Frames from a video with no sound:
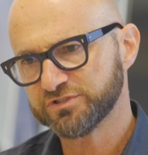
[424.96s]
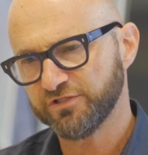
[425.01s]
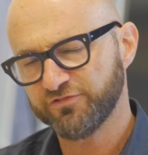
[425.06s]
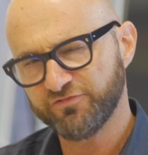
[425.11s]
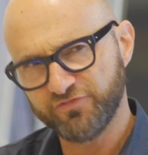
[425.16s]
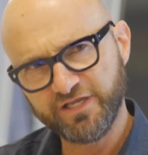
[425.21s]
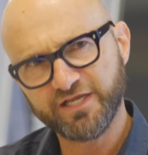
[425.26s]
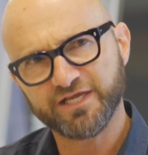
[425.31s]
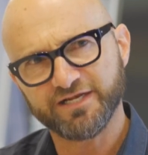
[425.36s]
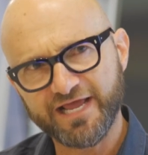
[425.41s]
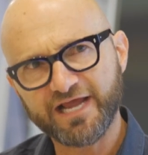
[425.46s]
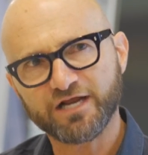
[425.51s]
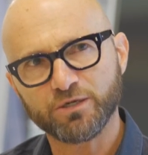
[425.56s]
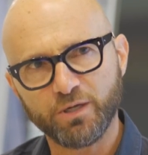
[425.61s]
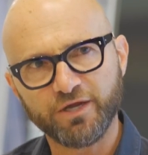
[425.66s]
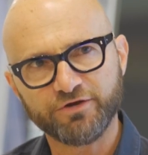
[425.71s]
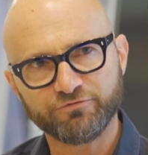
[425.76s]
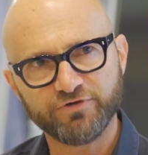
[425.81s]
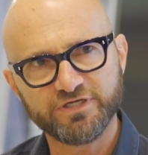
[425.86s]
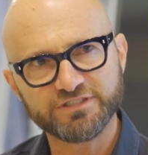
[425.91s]
to think and act
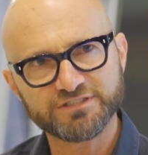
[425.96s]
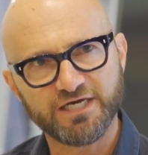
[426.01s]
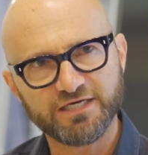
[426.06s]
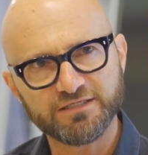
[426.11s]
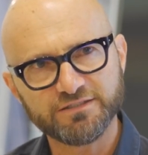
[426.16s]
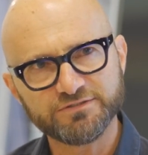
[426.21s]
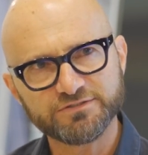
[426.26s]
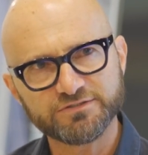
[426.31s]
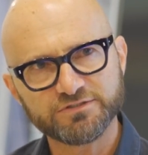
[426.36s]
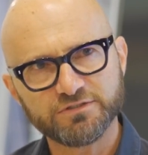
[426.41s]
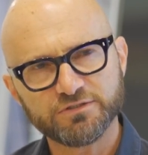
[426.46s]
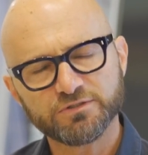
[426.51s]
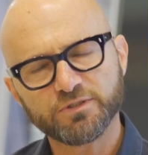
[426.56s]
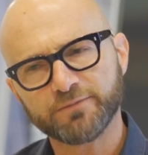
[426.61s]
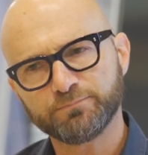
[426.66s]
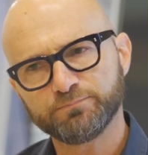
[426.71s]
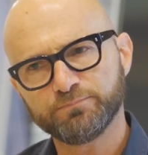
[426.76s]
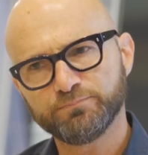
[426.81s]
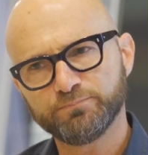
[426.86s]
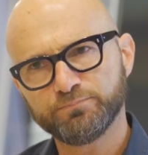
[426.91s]
like retailers,
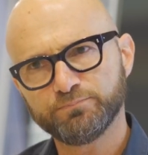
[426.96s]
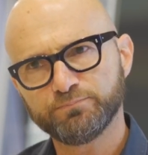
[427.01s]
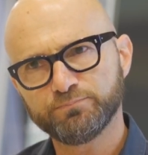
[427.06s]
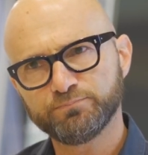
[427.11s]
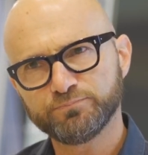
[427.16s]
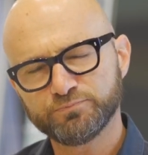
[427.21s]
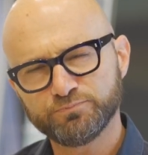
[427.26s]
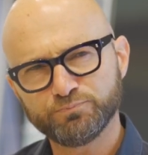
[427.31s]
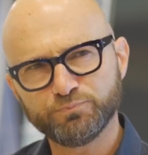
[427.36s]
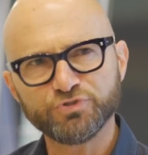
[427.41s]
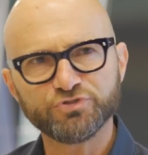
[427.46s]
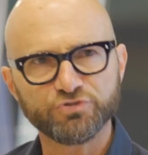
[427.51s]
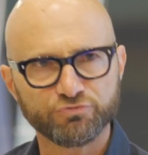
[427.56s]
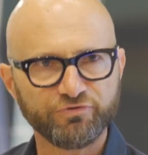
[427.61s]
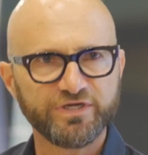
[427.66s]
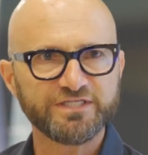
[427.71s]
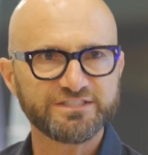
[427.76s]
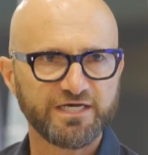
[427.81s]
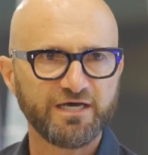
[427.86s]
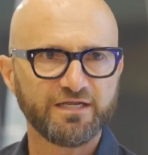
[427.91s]
like put the
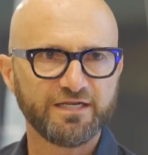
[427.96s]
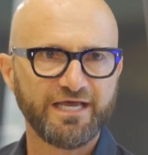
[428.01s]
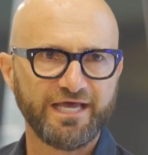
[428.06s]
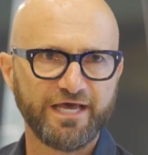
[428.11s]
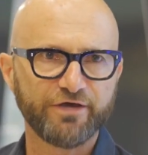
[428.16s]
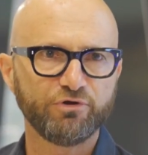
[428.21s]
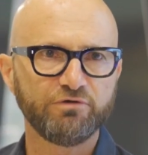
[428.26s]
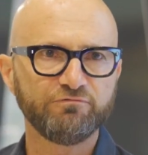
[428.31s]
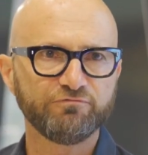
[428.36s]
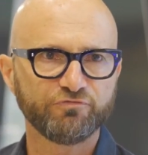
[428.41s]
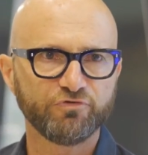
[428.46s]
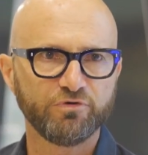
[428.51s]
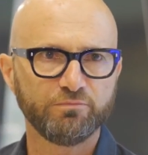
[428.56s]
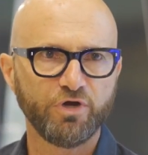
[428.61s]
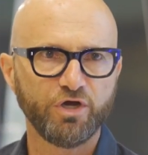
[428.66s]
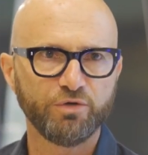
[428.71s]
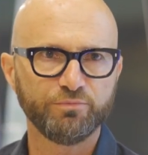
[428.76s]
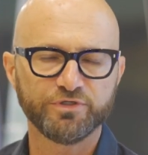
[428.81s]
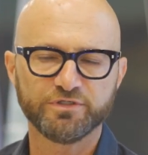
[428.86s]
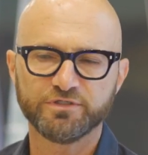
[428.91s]
retailer hat on for a
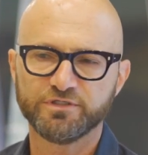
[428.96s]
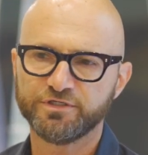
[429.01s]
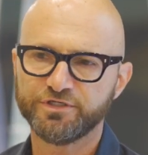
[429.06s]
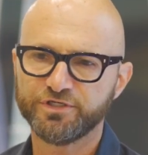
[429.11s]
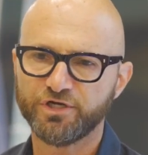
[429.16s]
moment.